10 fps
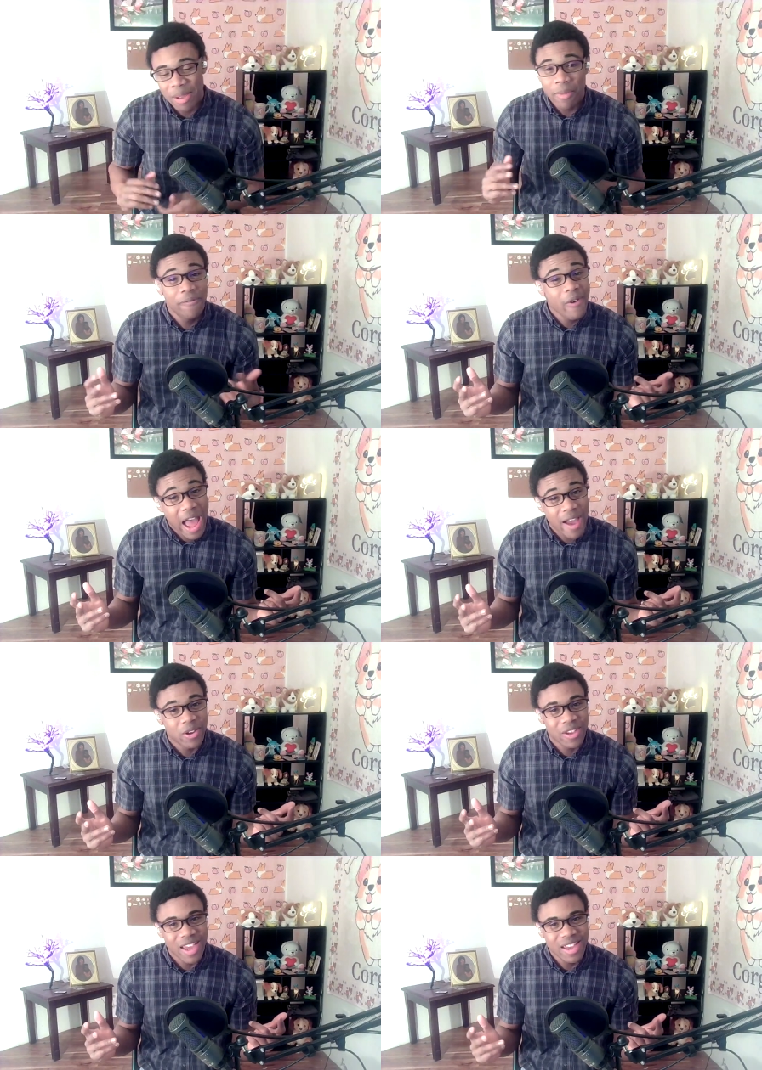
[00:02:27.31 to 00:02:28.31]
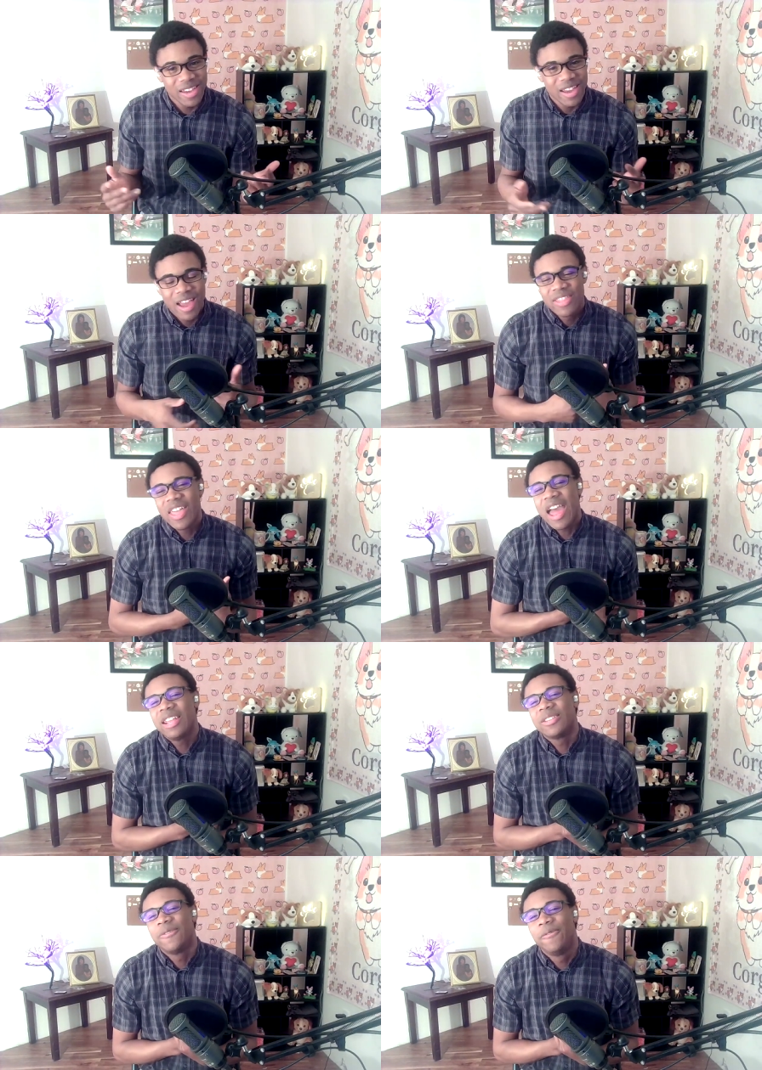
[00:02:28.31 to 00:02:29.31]
Number 5, okay? That
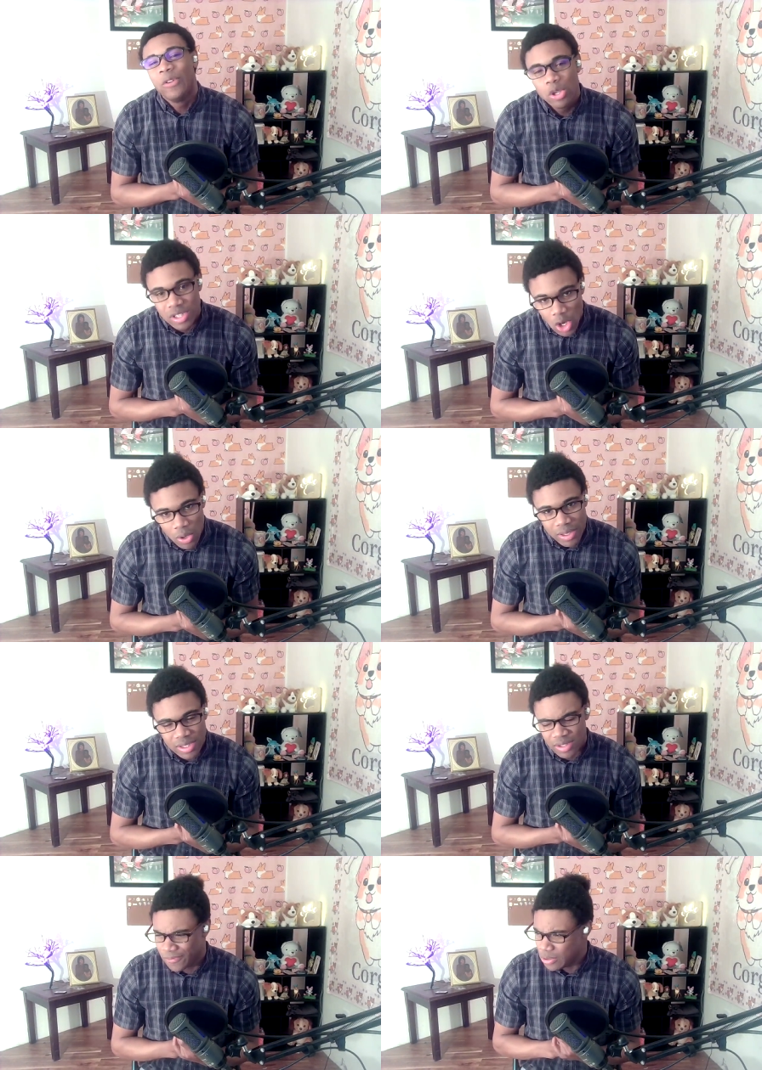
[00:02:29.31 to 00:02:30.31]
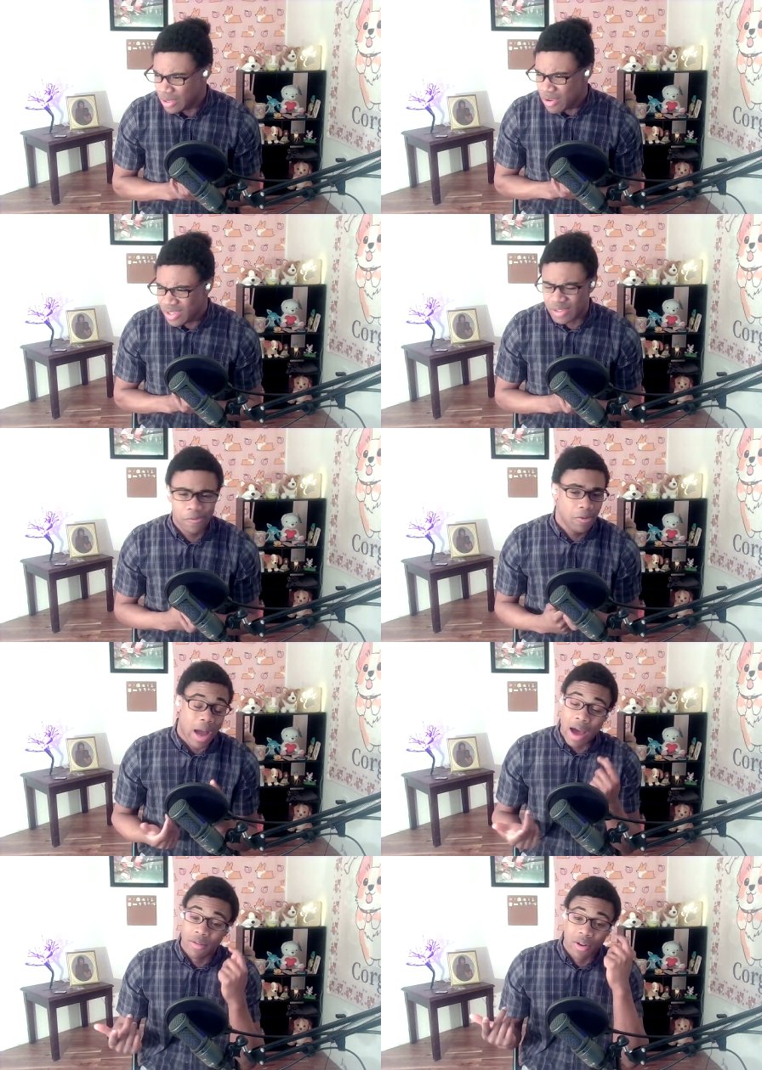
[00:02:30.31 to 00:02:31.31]
is Fuzokes. Fuzokes?
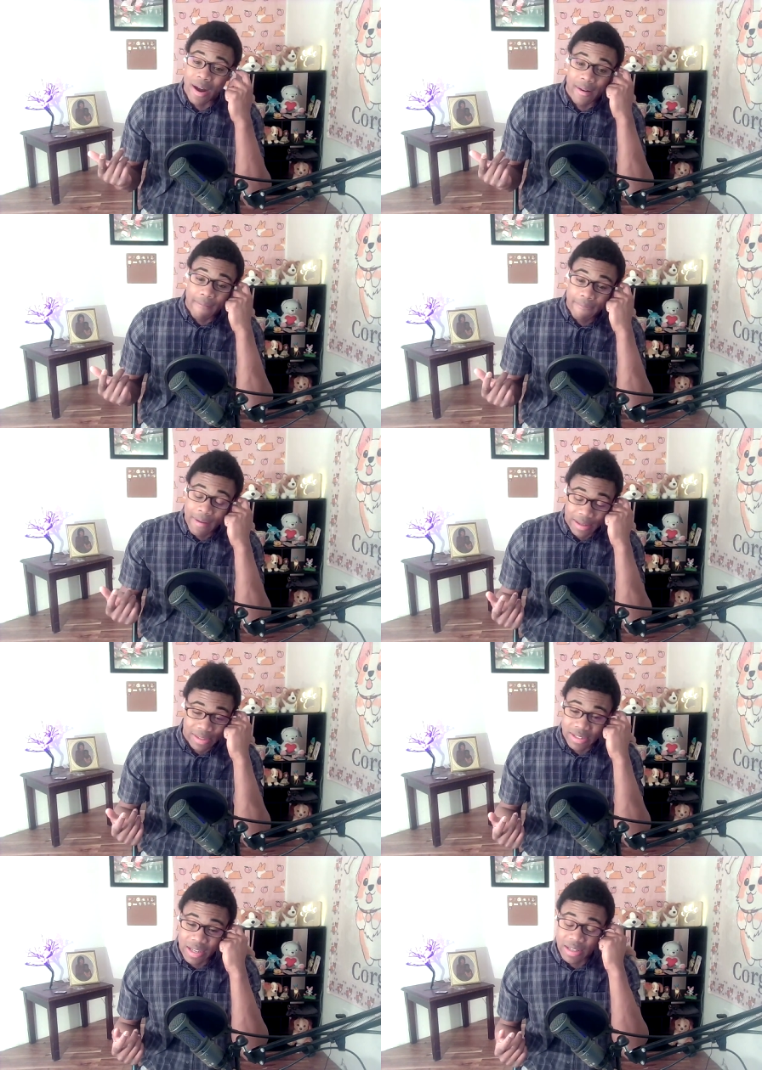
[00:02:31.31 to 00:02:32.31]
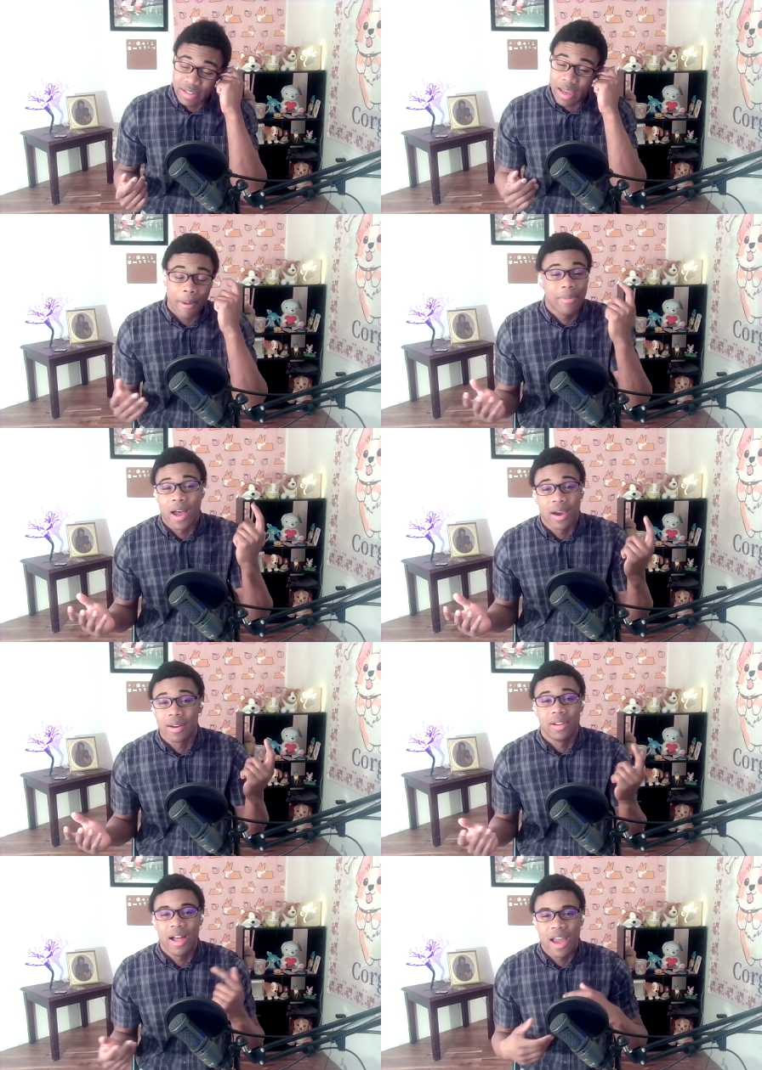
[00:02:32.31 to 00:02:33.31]
I don't know how the fuck to say this name, I'm not
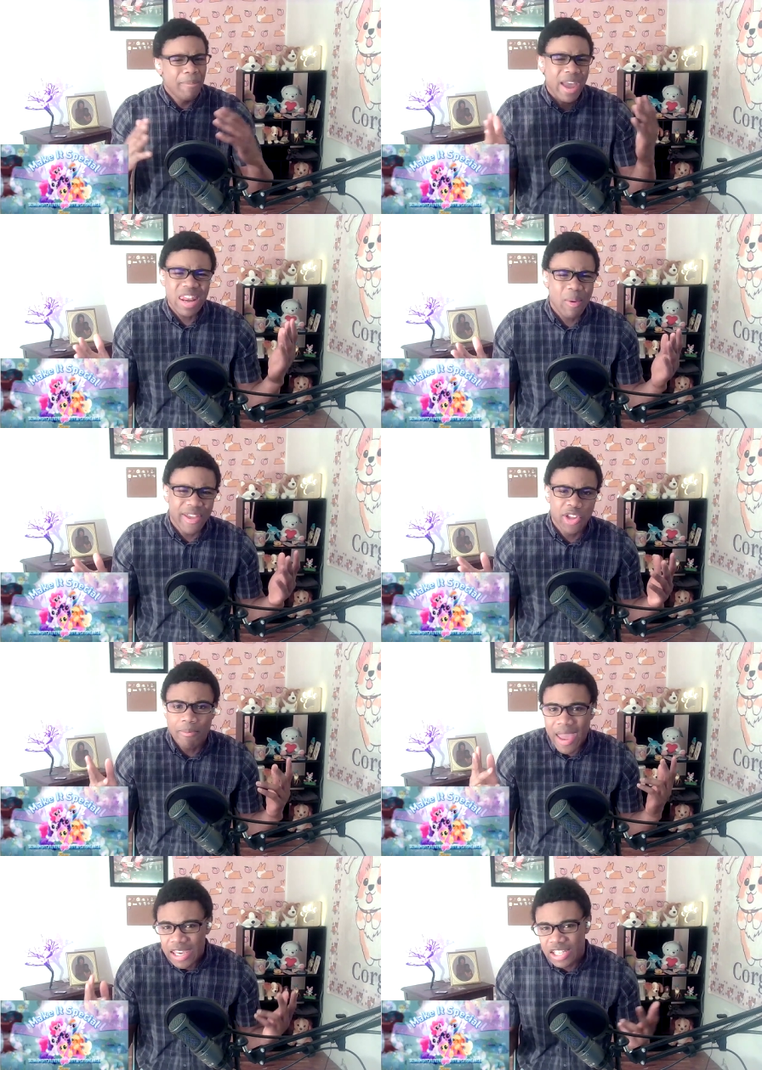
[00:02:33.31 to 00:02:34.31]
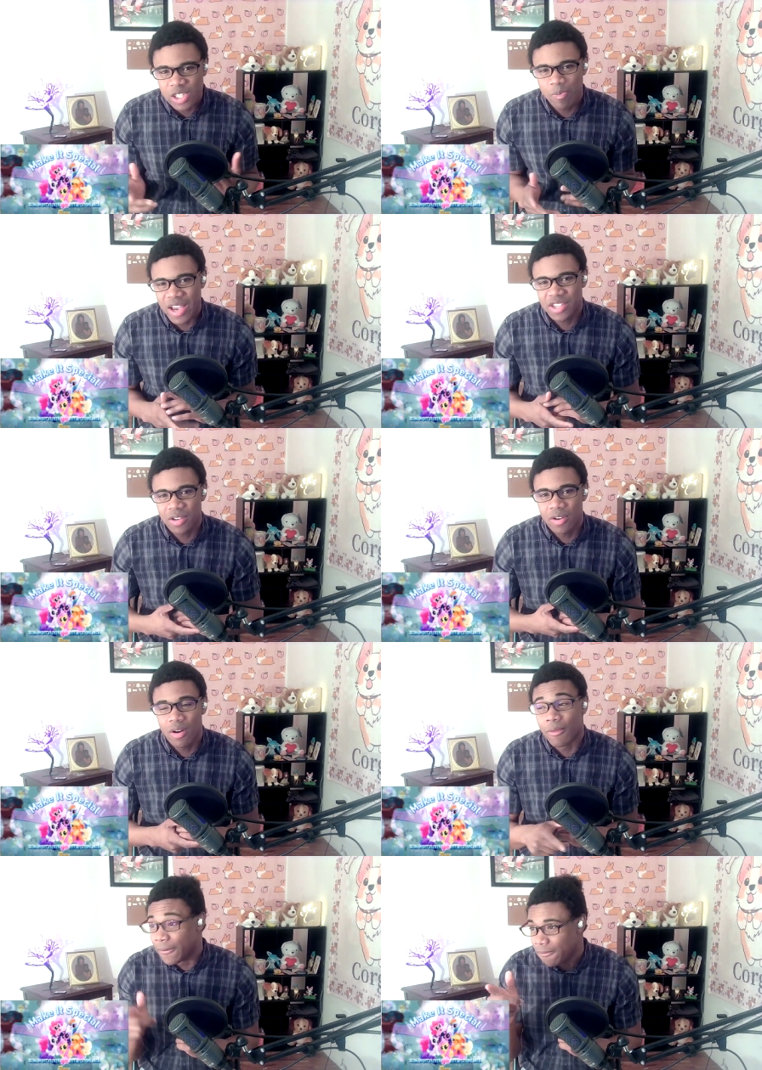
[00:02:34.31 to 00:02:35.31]
gonna lie. But anyway, their Make It
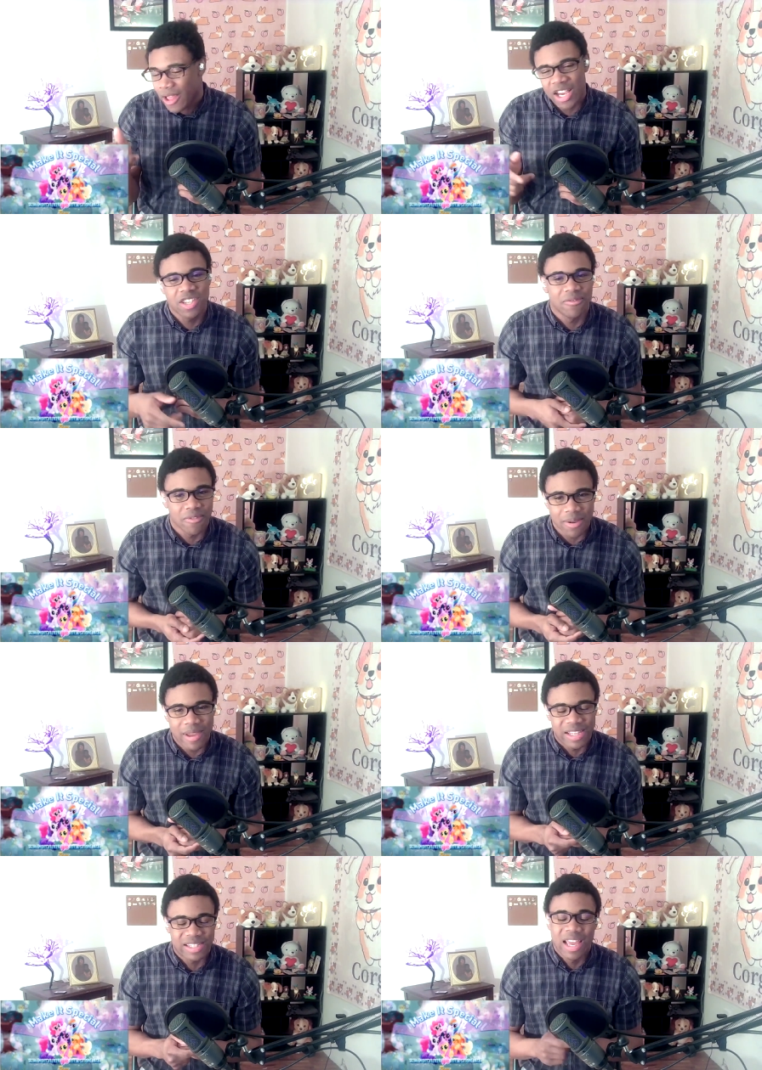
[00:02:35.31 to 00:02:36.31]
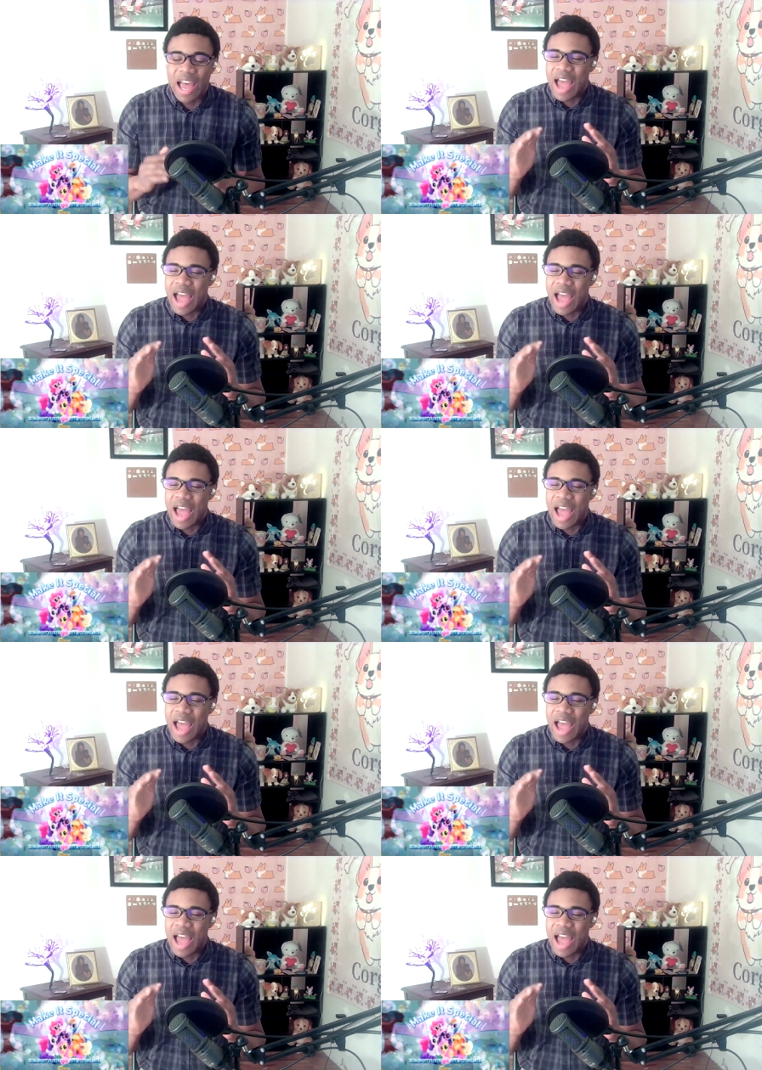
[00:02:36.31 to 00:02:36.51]
Special Reflection remix.